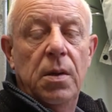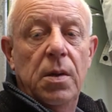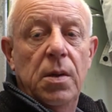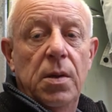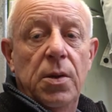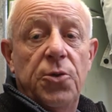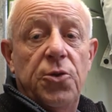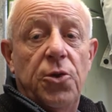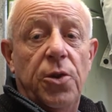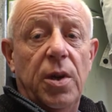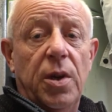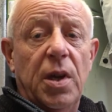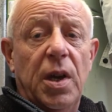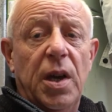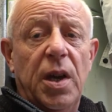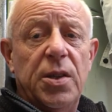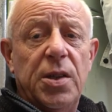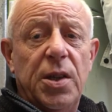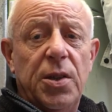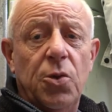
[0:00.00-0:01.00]
Sorry
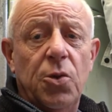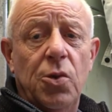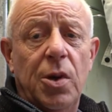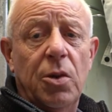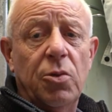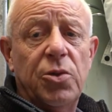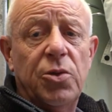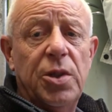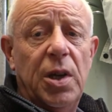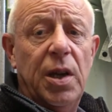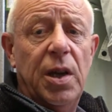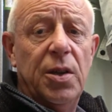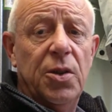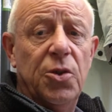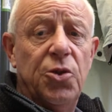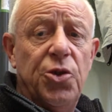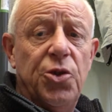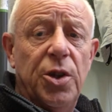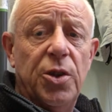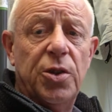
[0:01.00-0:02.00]
guys, I had to go outside and
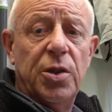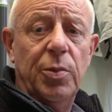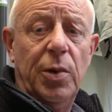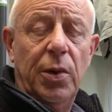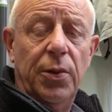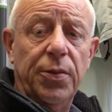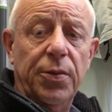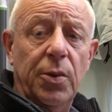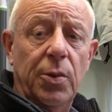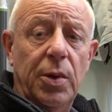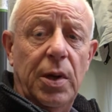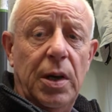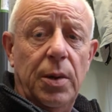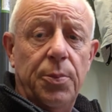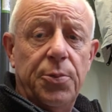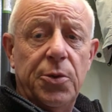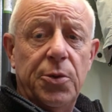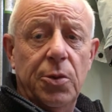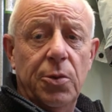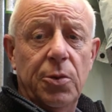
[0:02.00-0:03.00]
chase them off. They were
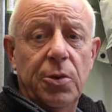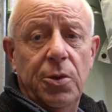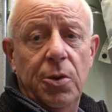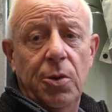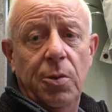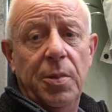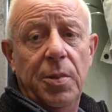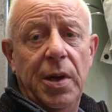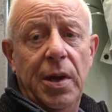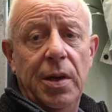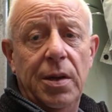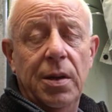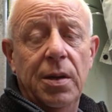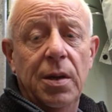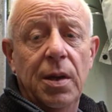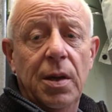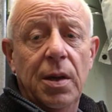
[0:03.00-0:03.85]
absolutely doing me head in.